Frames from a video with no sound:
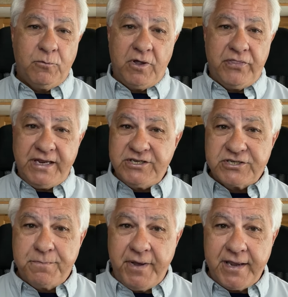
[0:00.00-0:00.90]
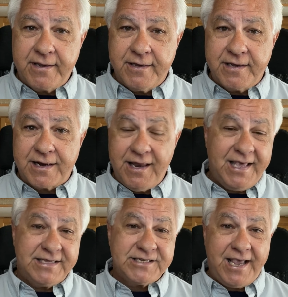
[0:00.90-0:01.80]
well, they just make uh,
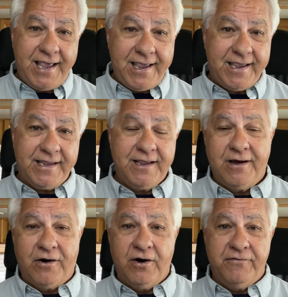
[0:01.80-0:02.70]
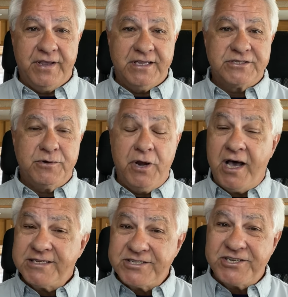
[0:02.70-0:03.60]
Class A R Vs.
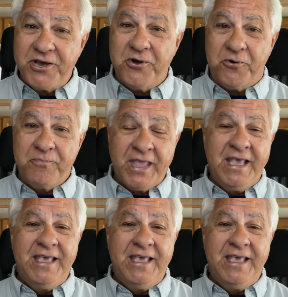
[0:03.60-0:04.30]
Not so.